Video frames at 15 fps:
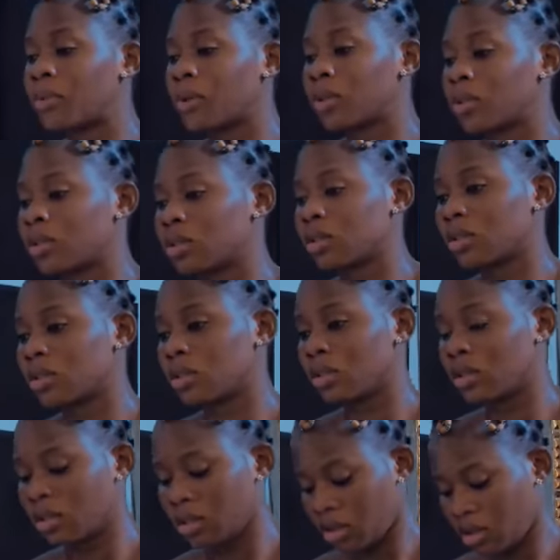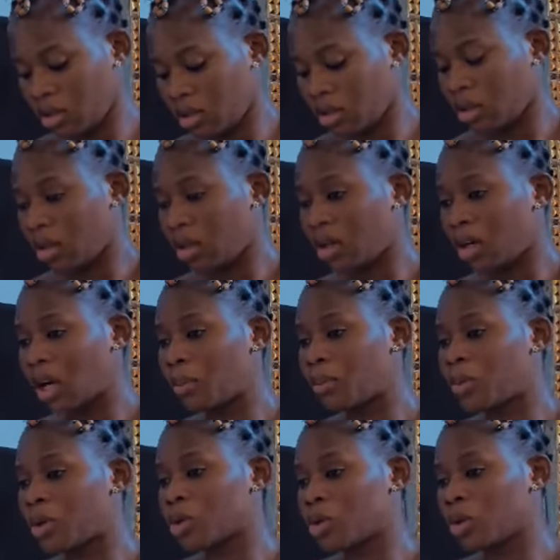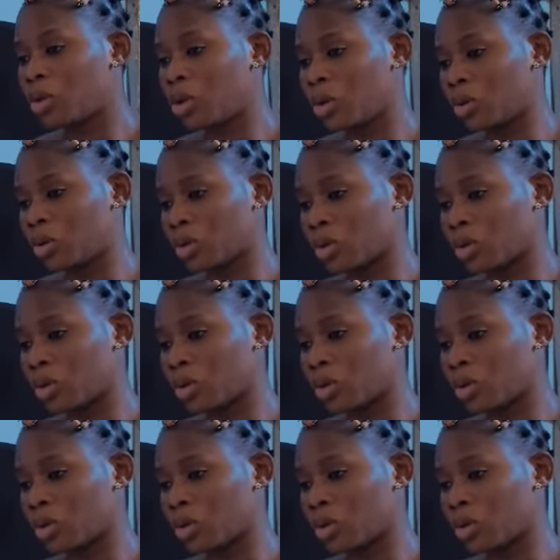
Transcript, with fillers: My prince, I brought you